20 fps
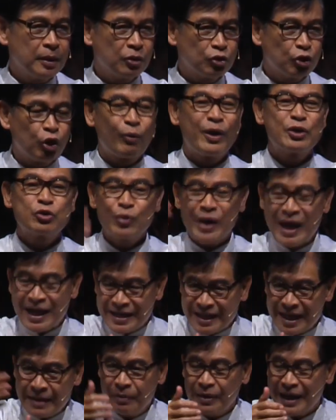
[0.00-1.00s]
The Lord wants to
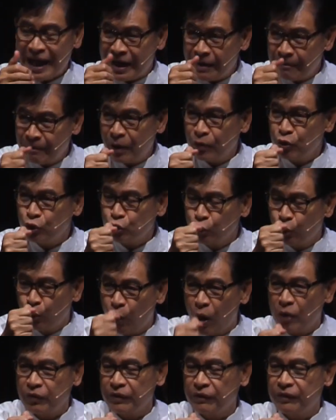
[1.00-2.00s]
enable and empower you to
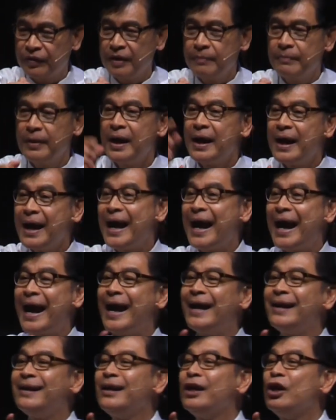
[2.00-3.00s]
walk with Him
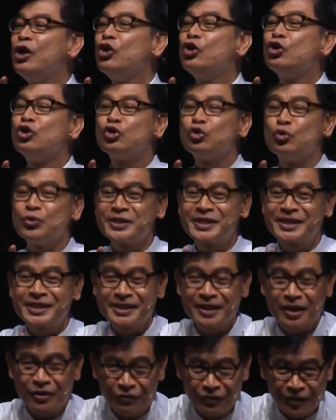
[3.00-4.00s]
and to
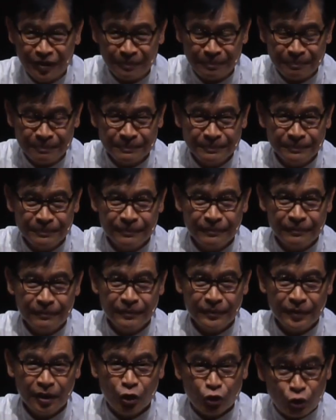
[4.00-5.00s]
serve Him,
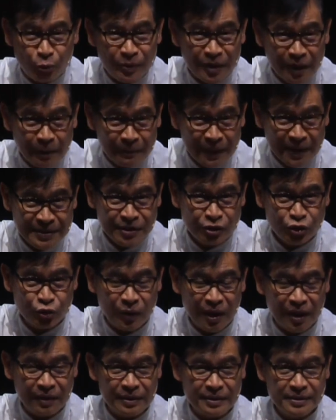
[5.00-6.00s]
to be a blessing to
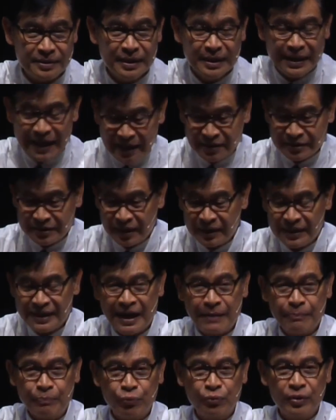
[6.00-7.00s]
others. And thirdly,
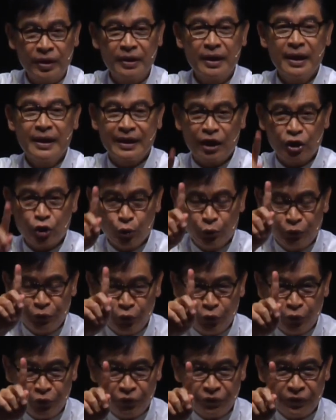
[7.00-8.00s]
I pray that you
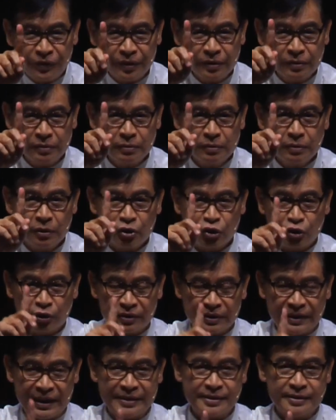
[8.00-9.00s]
fulfill your
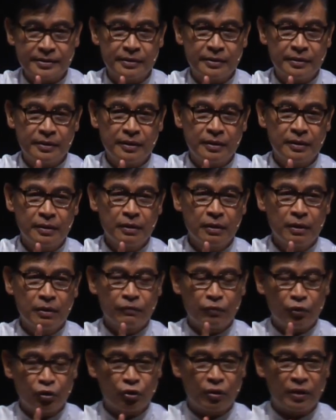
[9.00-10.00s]
destiny
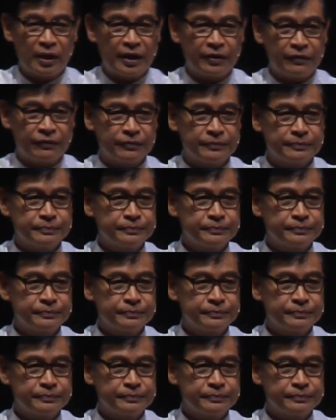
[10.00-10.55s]
for your life.